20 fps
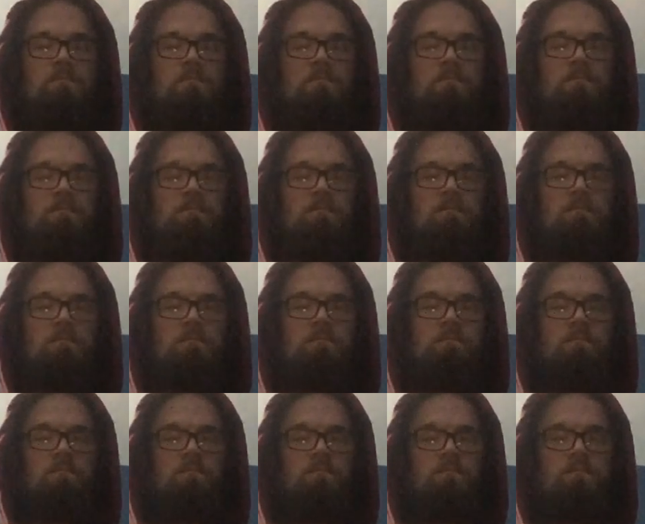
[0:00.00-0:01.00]
thoughts will
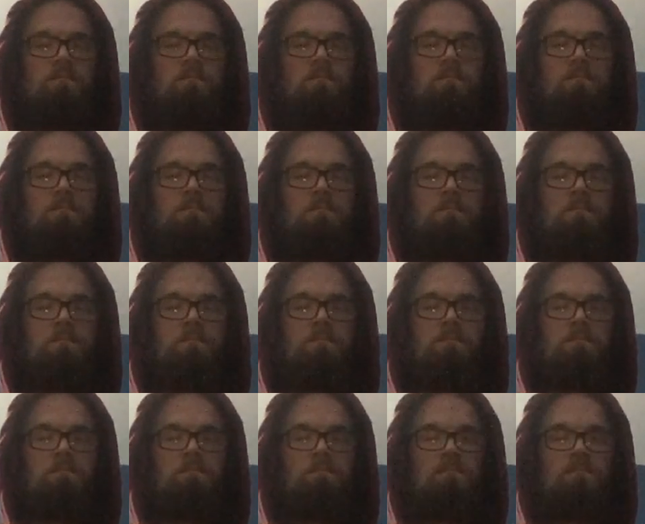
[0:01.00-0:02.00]
come to your mind.
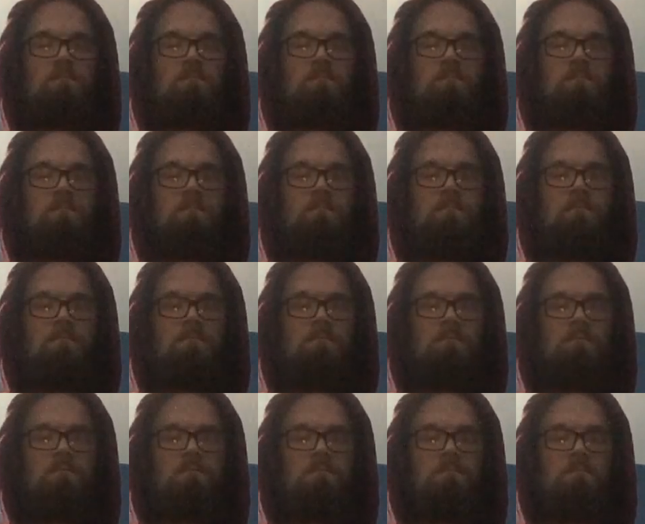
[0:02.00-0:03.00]
It's
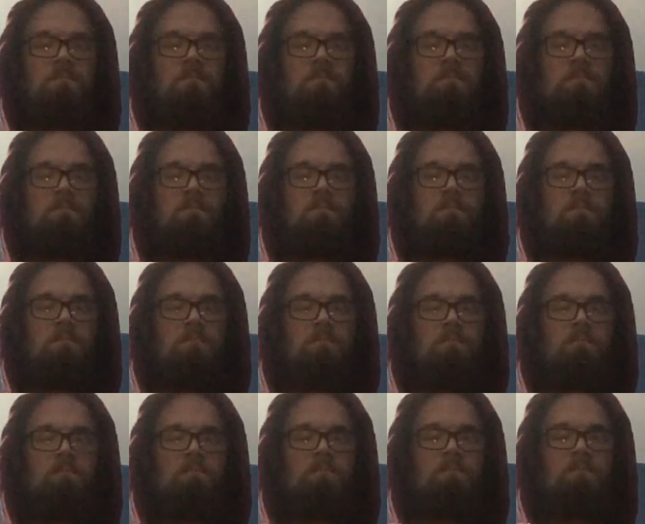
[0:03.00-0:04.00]
okay. Just return
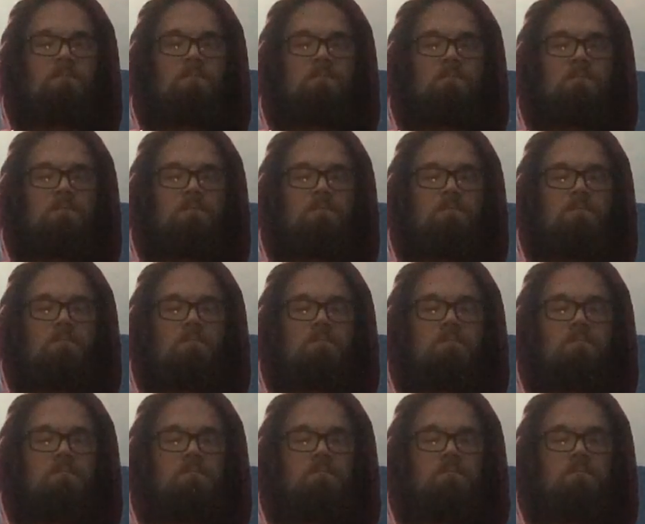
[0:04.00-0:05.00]
to breath.
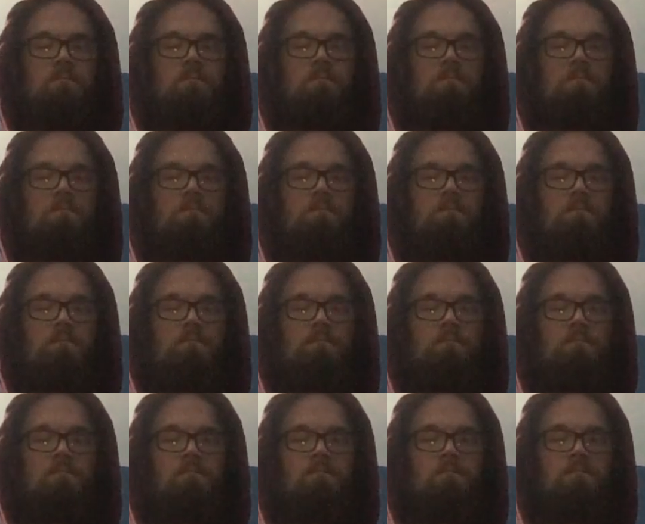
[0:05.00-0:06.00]

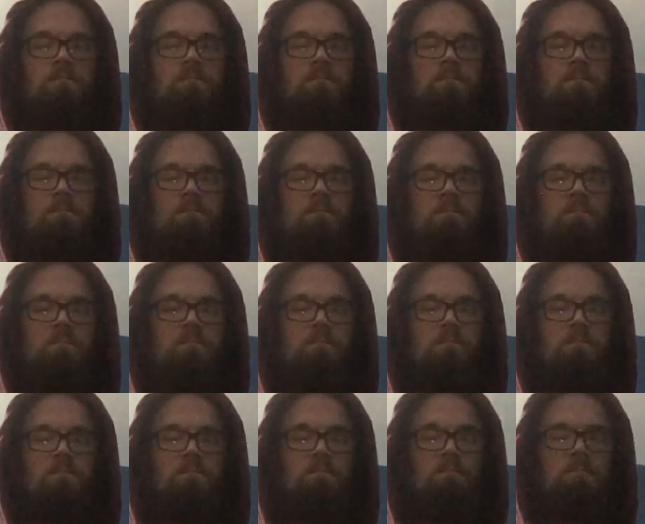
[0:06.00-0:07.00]
Just remember,
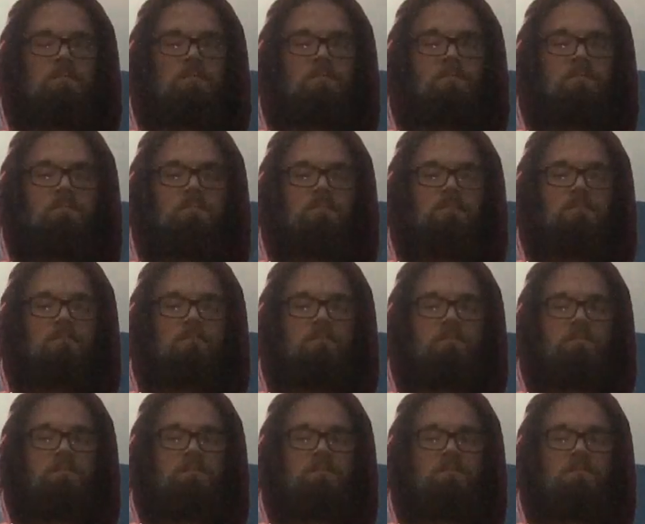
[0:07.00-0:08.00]
everything
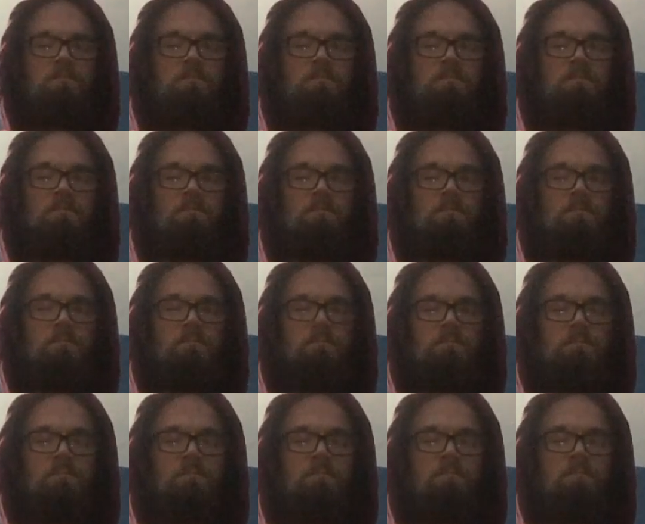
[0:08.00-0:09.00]
in meditation
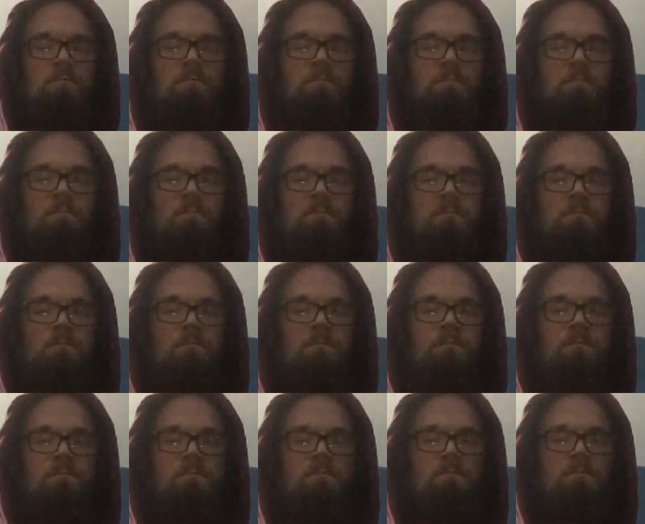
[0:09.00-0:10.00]
is just
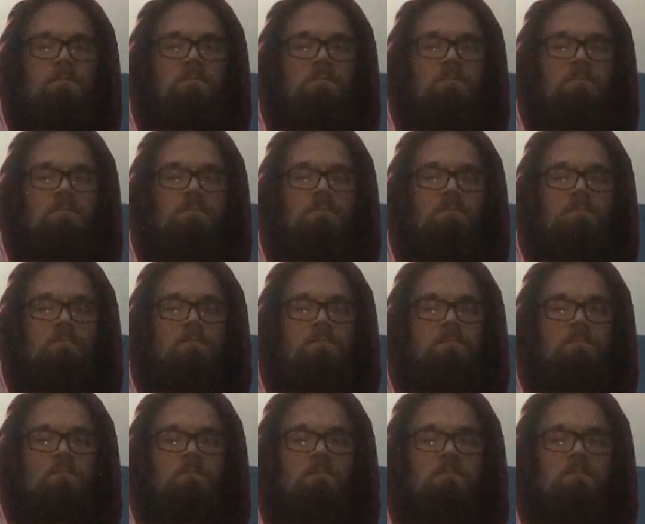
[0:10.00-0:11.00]
focusing
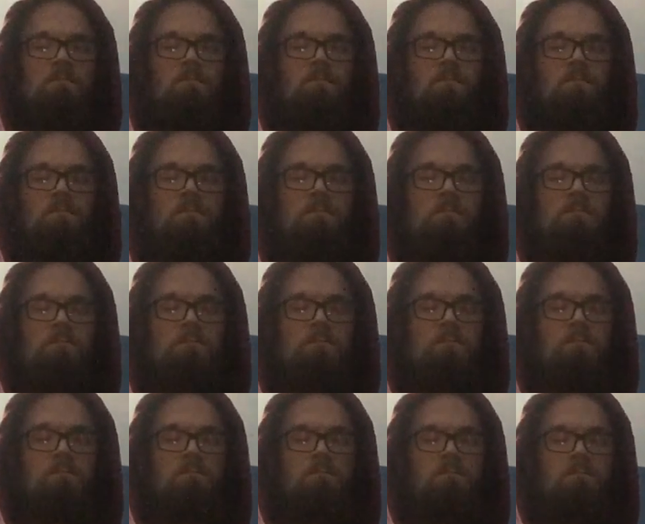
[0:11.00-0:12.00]
on the
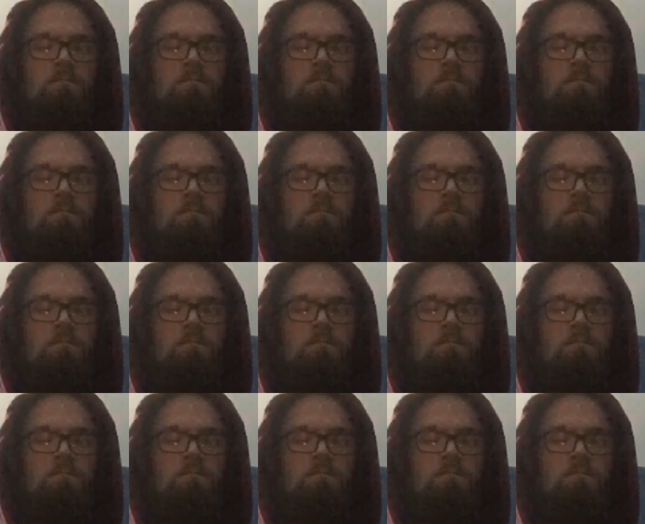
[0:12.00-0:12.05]
breath.